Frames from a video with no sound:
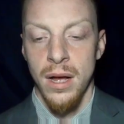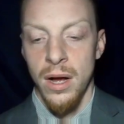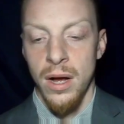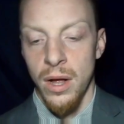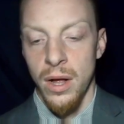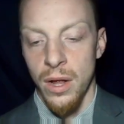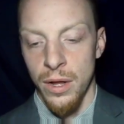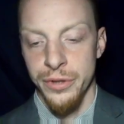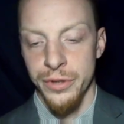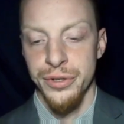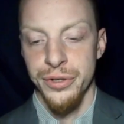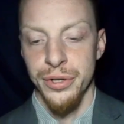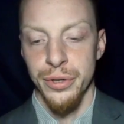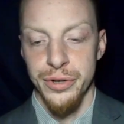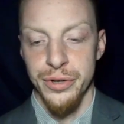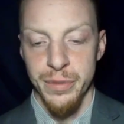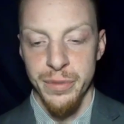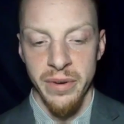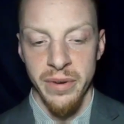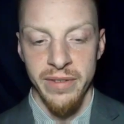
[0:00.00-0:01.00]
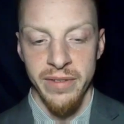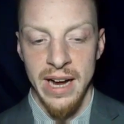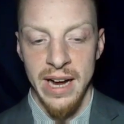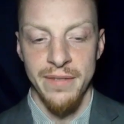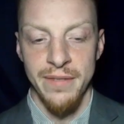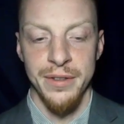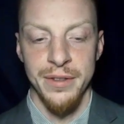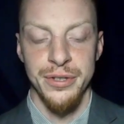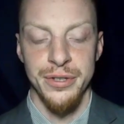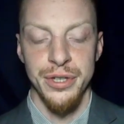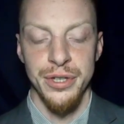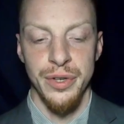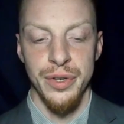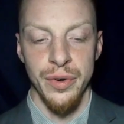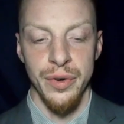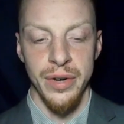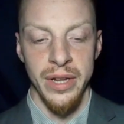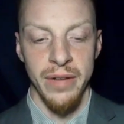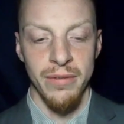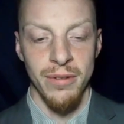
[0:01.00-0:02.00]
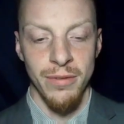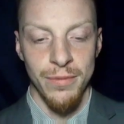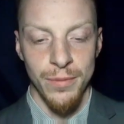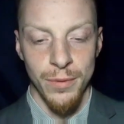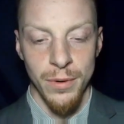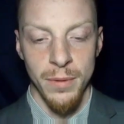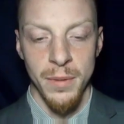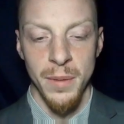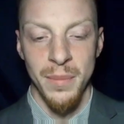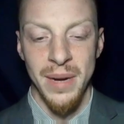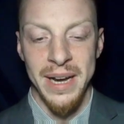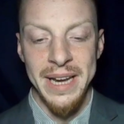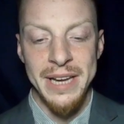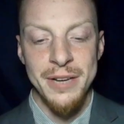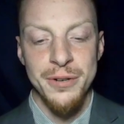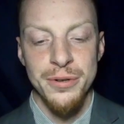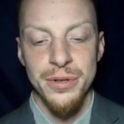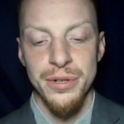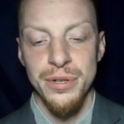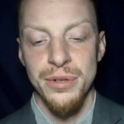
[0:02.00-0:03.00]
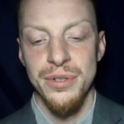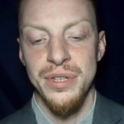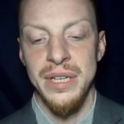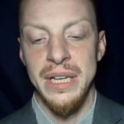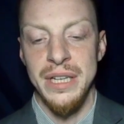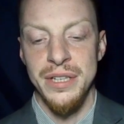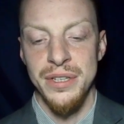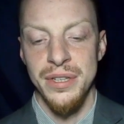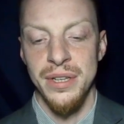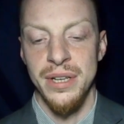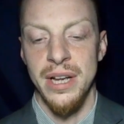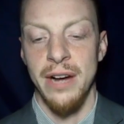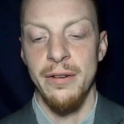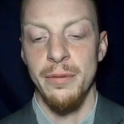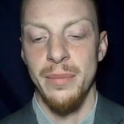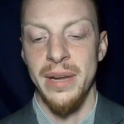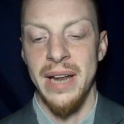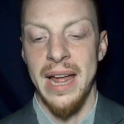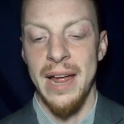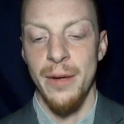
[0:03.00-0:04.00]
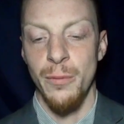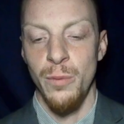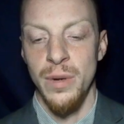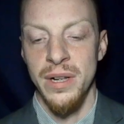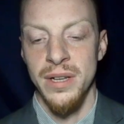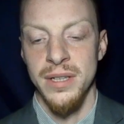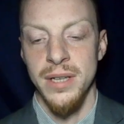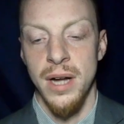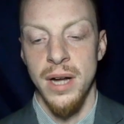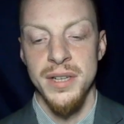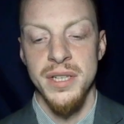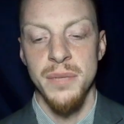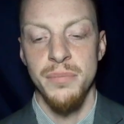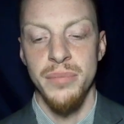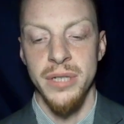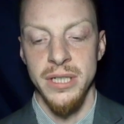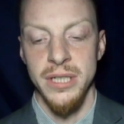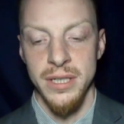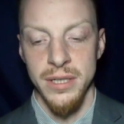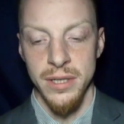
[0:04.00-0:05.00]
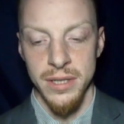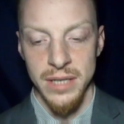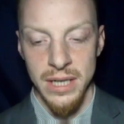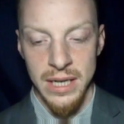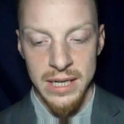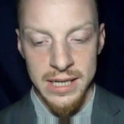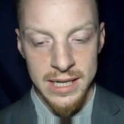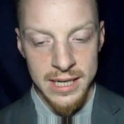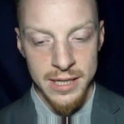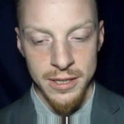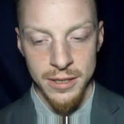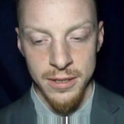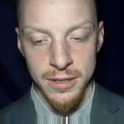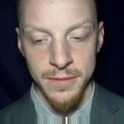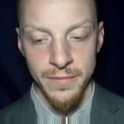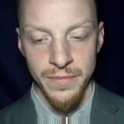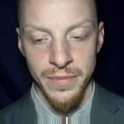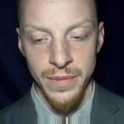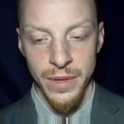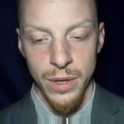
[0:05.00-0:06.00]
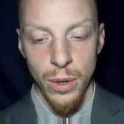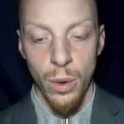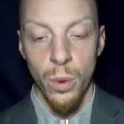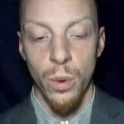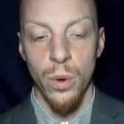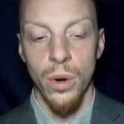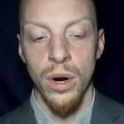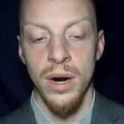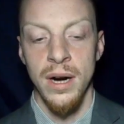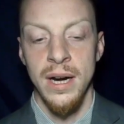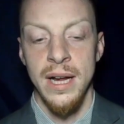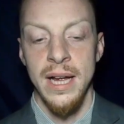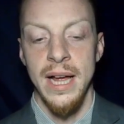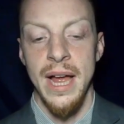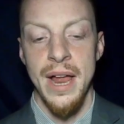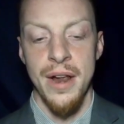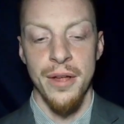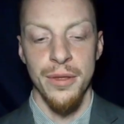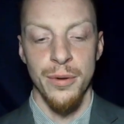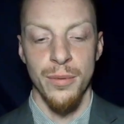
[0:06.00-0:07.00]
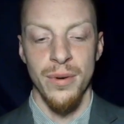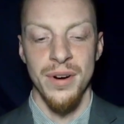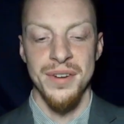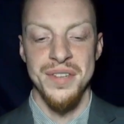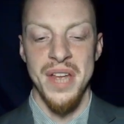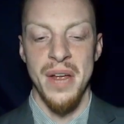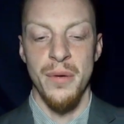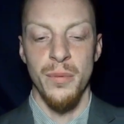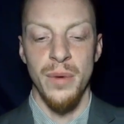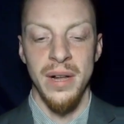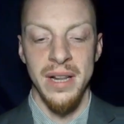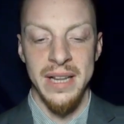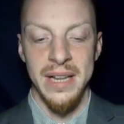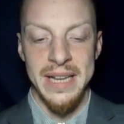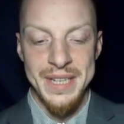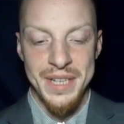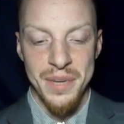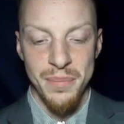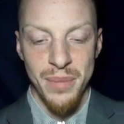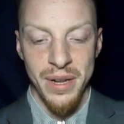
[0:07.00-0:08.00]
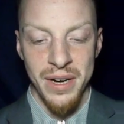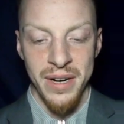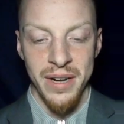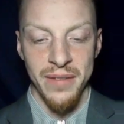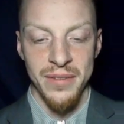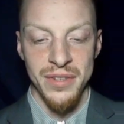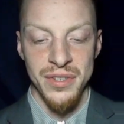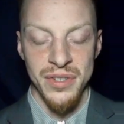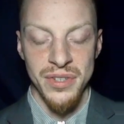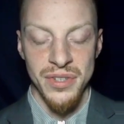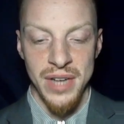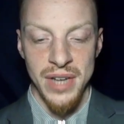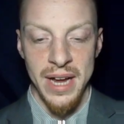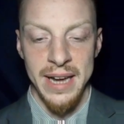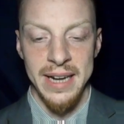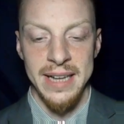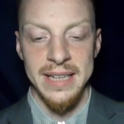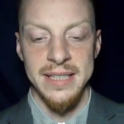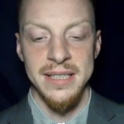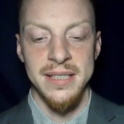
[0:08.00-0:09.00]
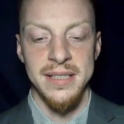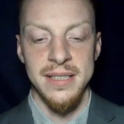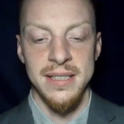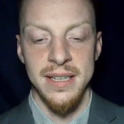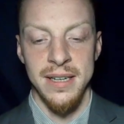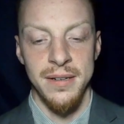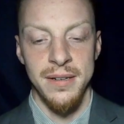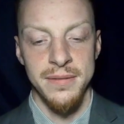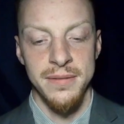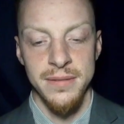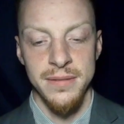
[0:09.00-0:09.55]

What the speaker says: also to provide for the security of the former, by introducing into the government a will not dependent on the latter, or, in other words, a will independent of the society itself.